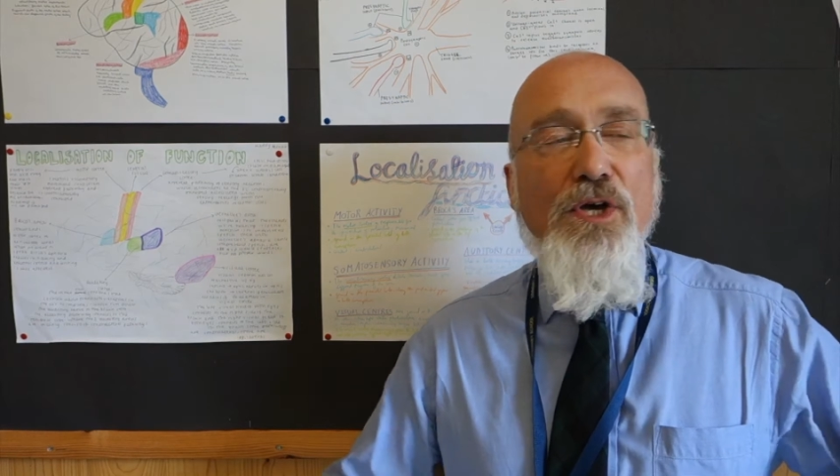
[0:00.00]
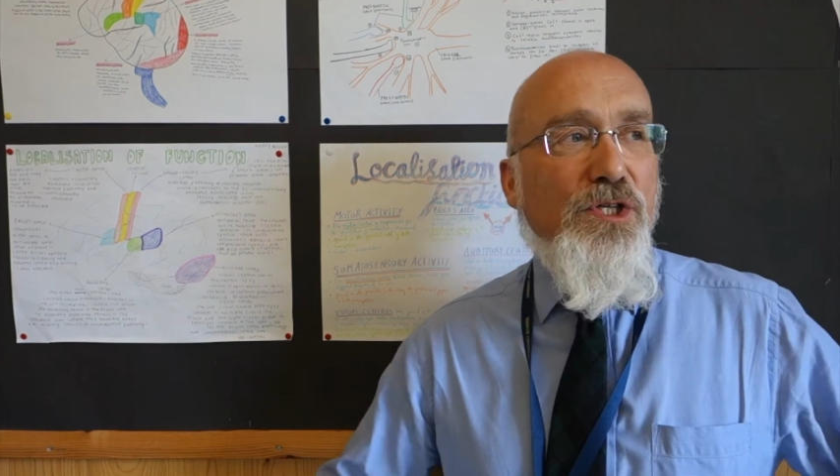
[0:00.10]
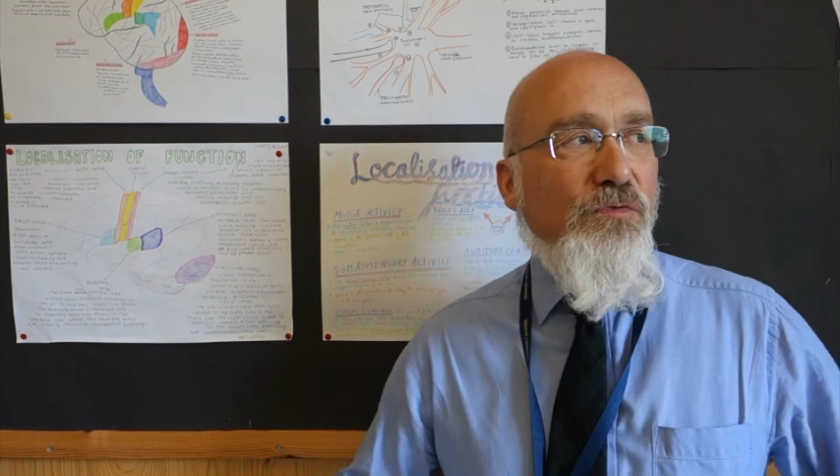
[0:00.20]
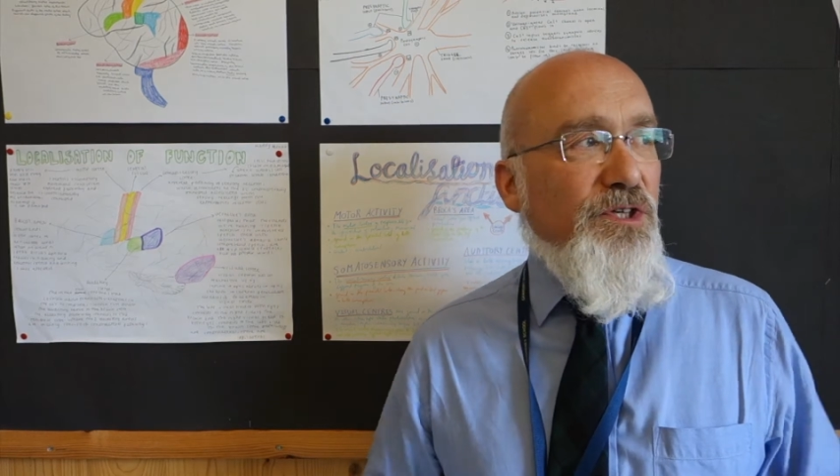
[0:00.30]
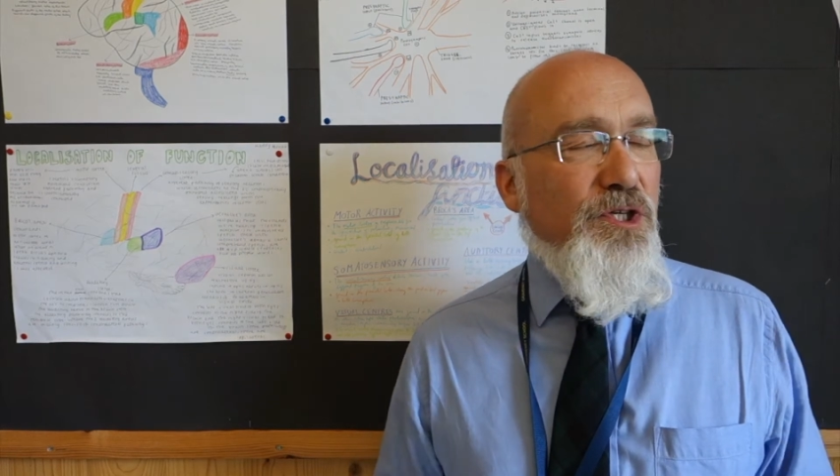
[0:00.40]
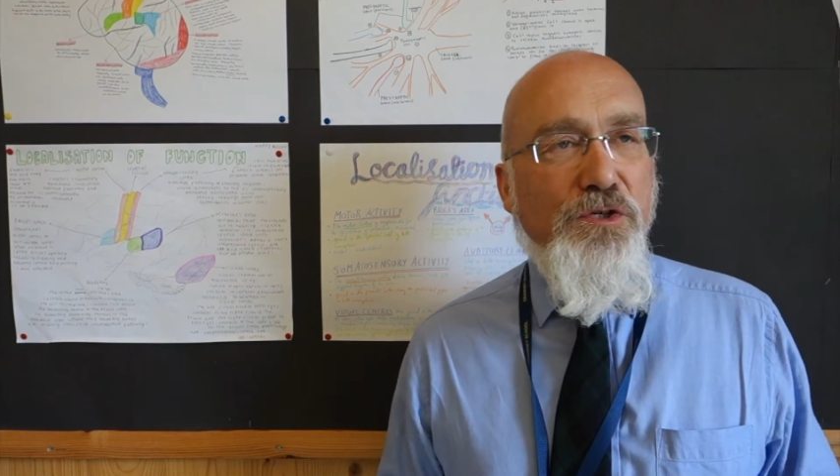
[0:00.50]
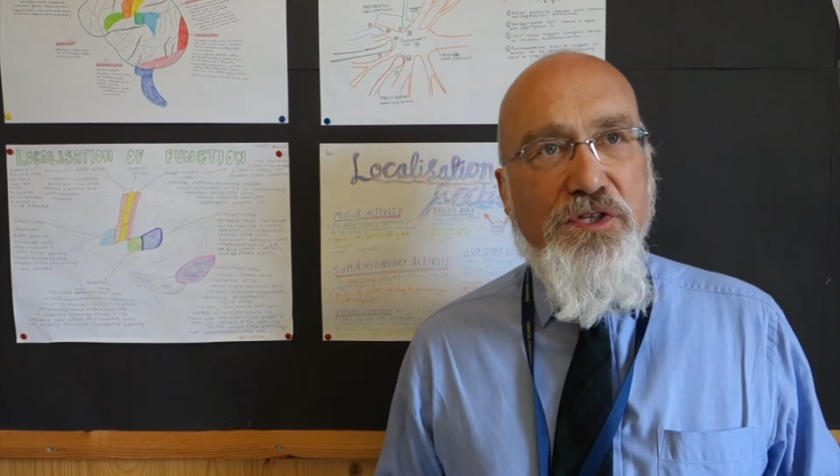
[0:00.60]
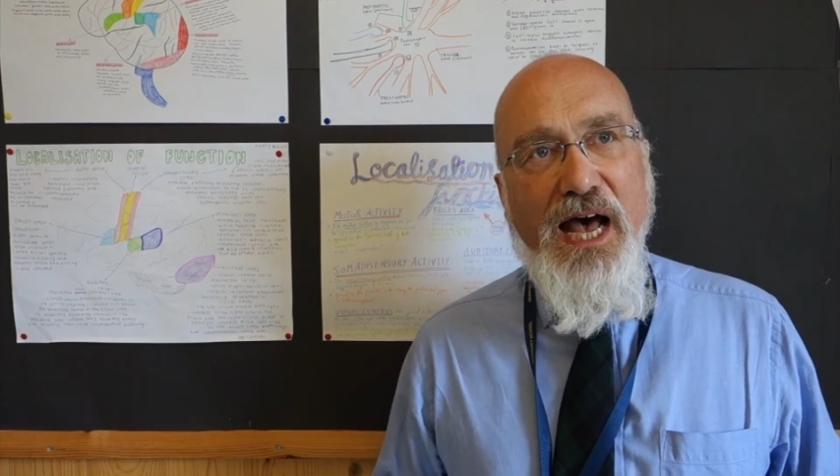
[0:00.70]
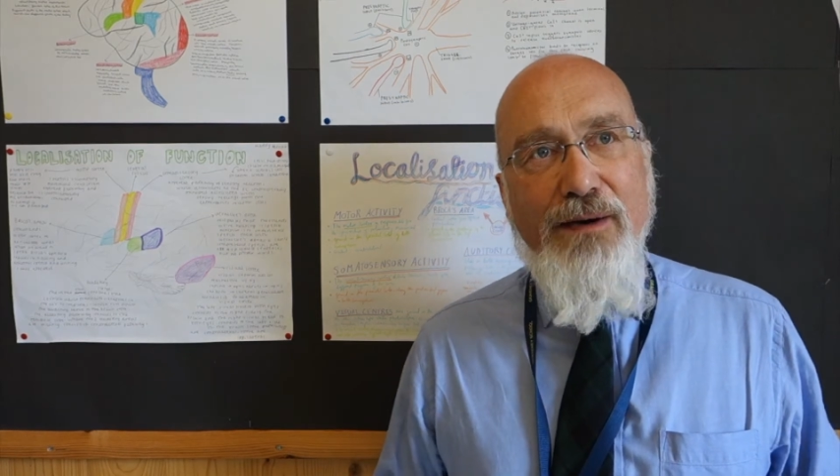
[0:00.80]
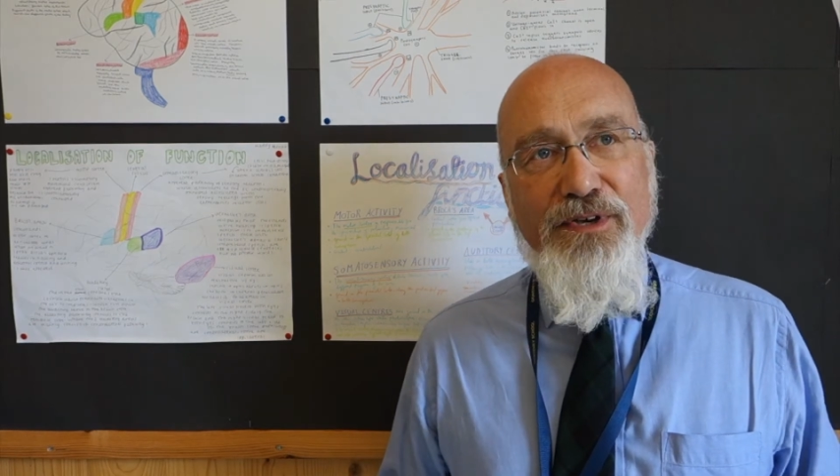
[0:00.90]
to
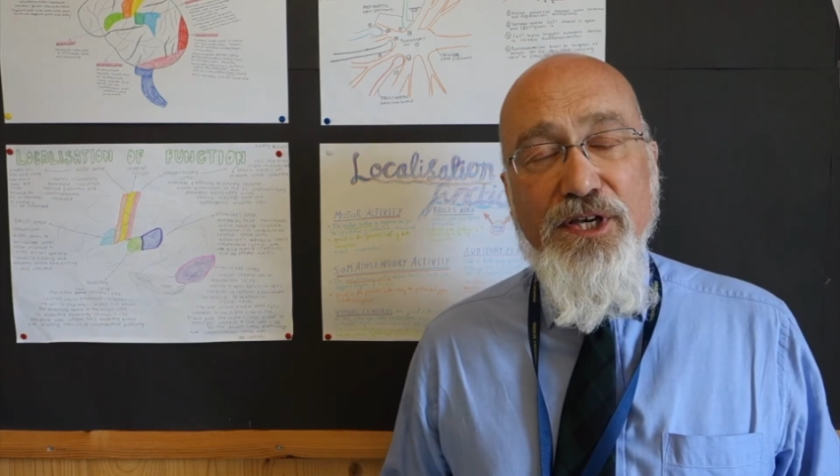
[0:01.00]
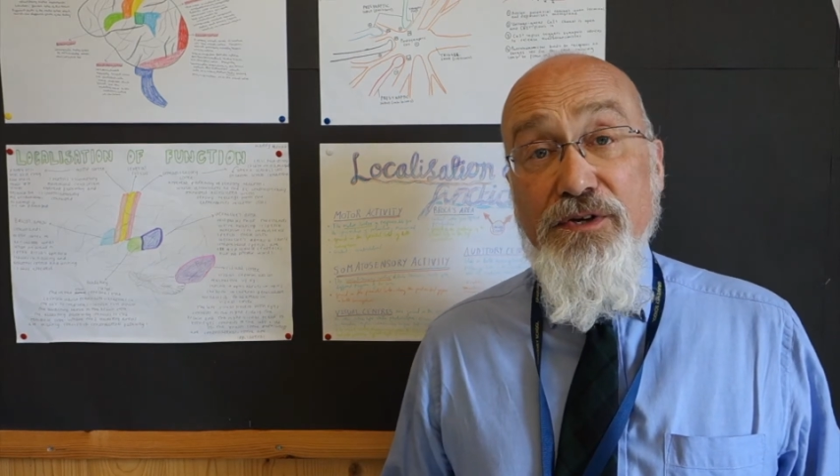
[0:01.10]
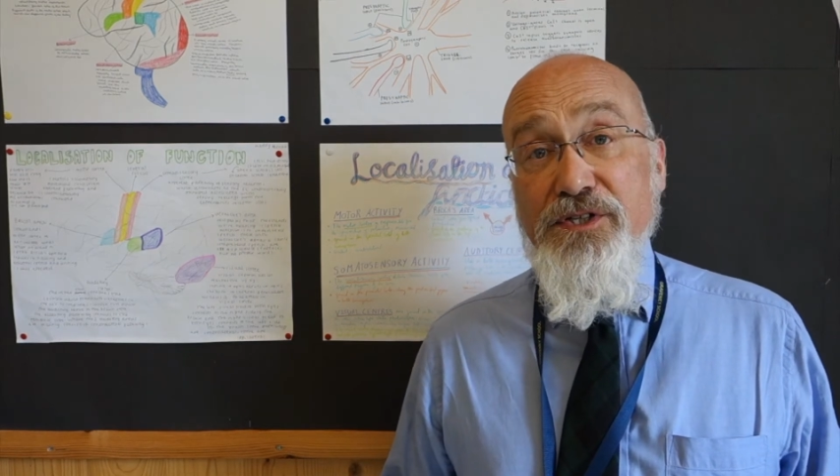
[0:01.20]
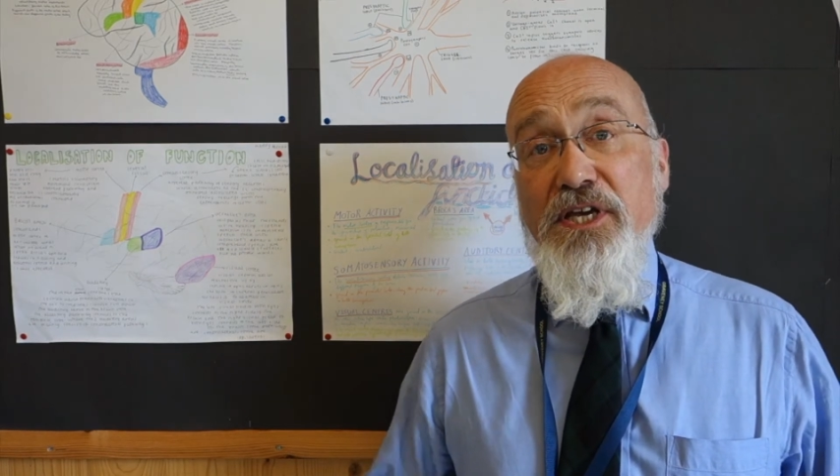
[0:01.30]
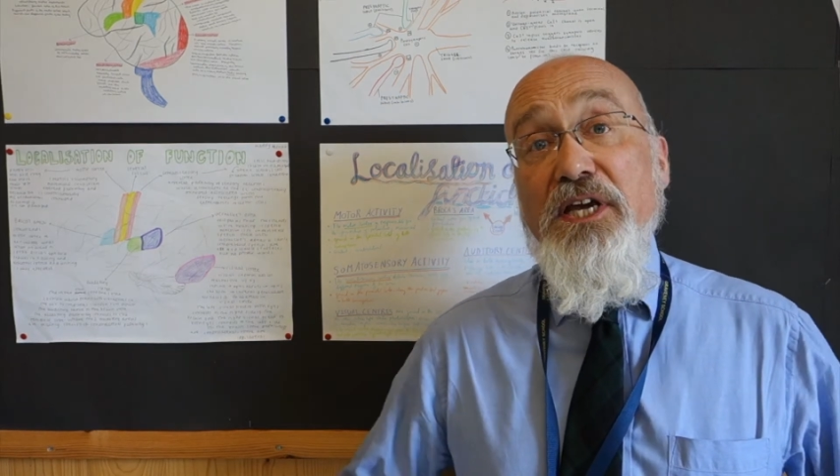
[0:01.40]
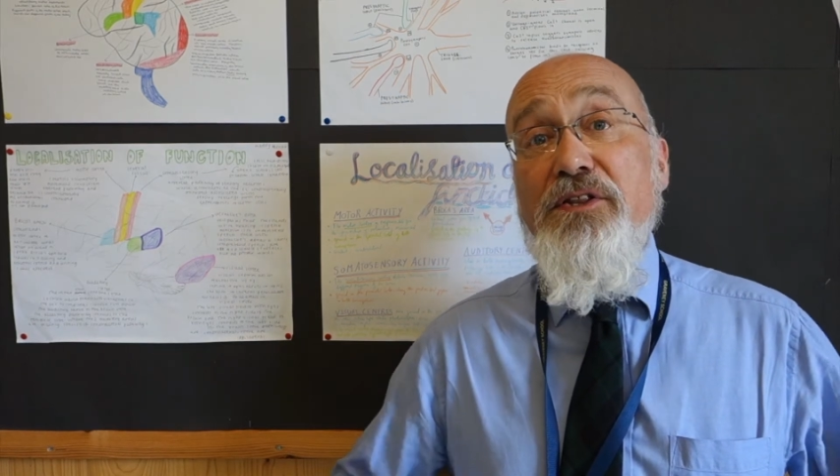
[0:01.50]
reduce ambiguity